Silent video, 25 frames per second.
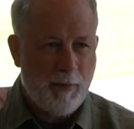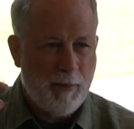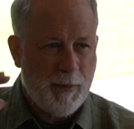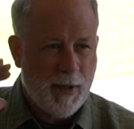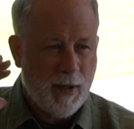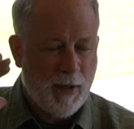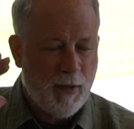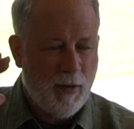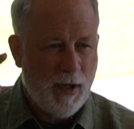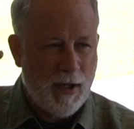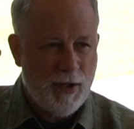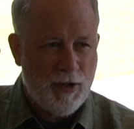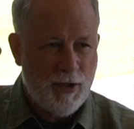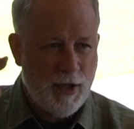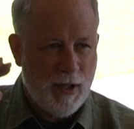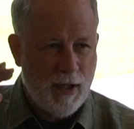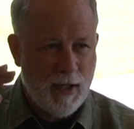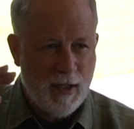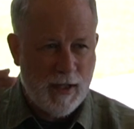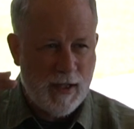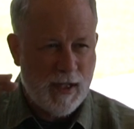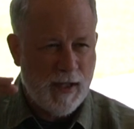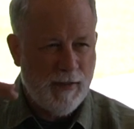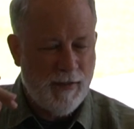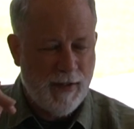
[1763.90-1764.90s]
The question
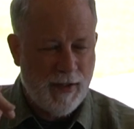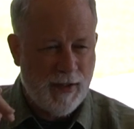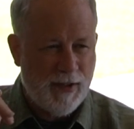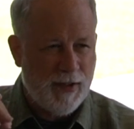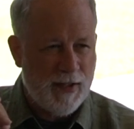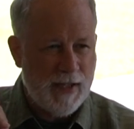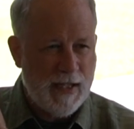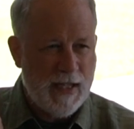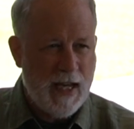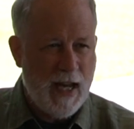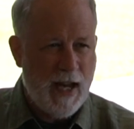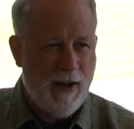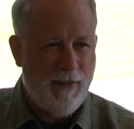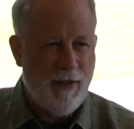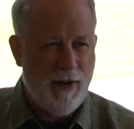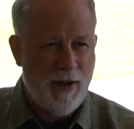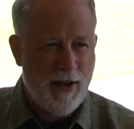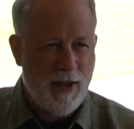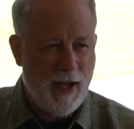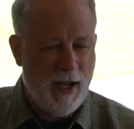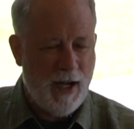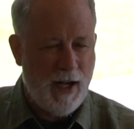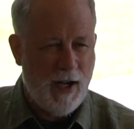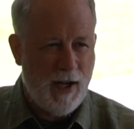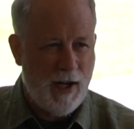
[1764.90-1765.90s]
is, if it's never
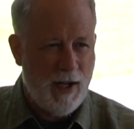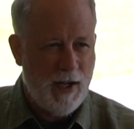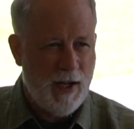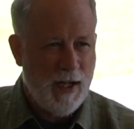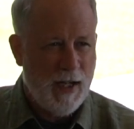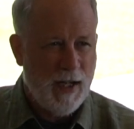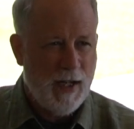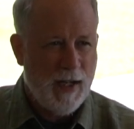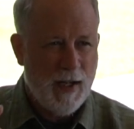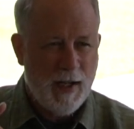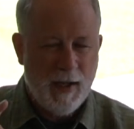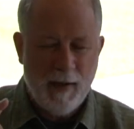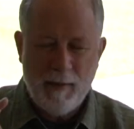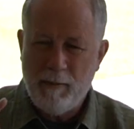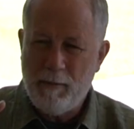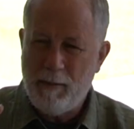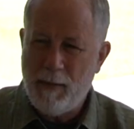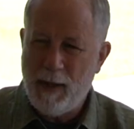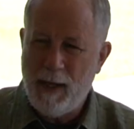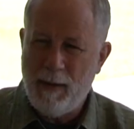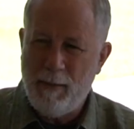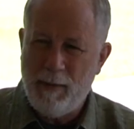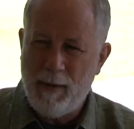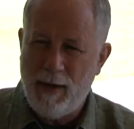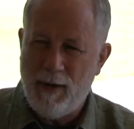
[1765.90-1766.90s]
there,
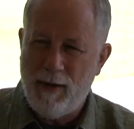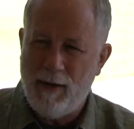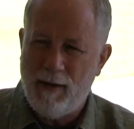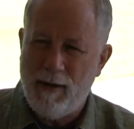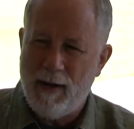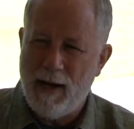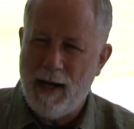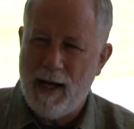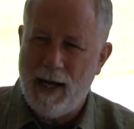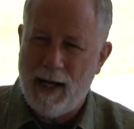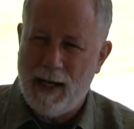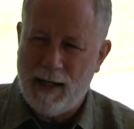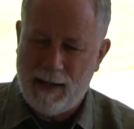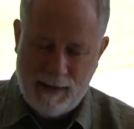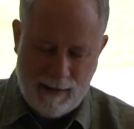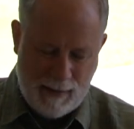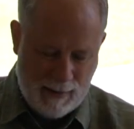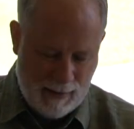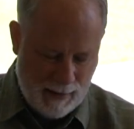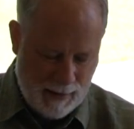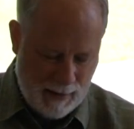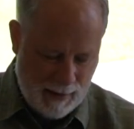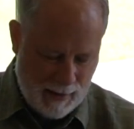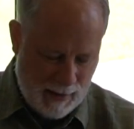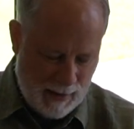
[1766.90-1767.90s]
maybe you're not
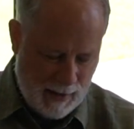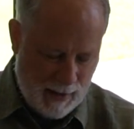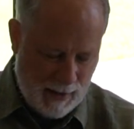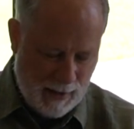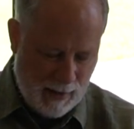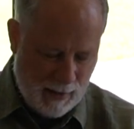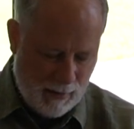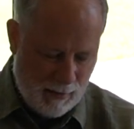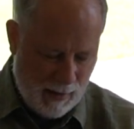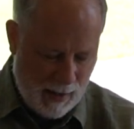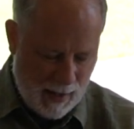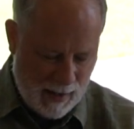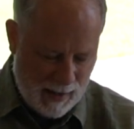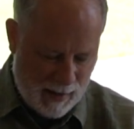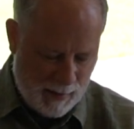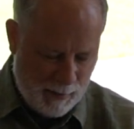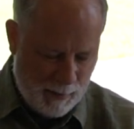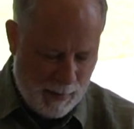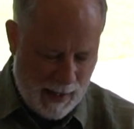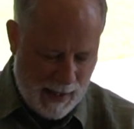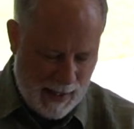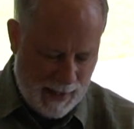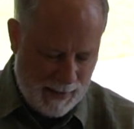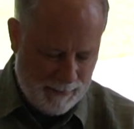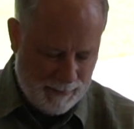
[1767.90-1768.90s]
in the right
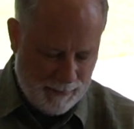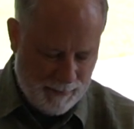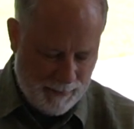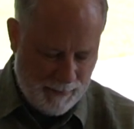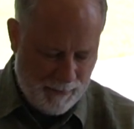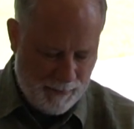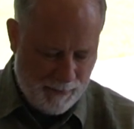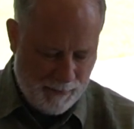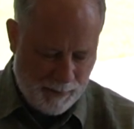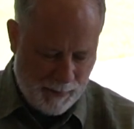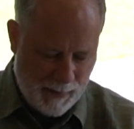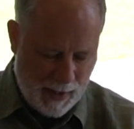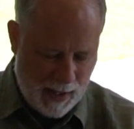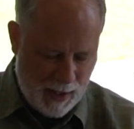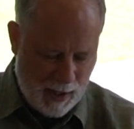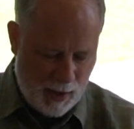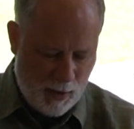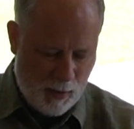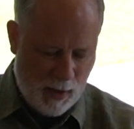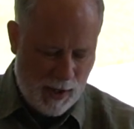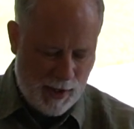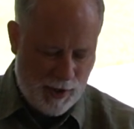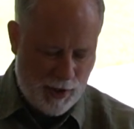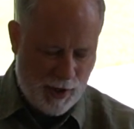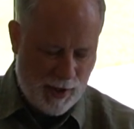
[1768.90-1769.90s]
spot. Any
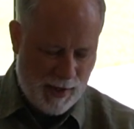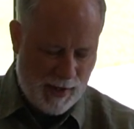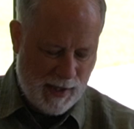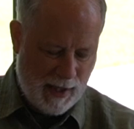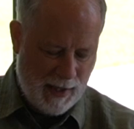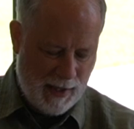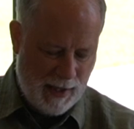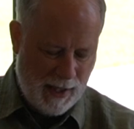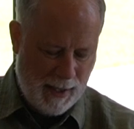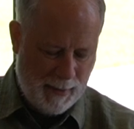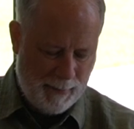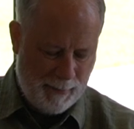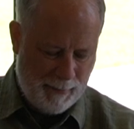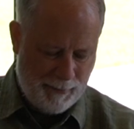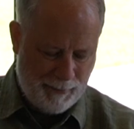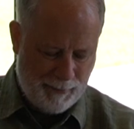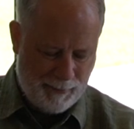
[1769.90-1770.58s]
questions on that?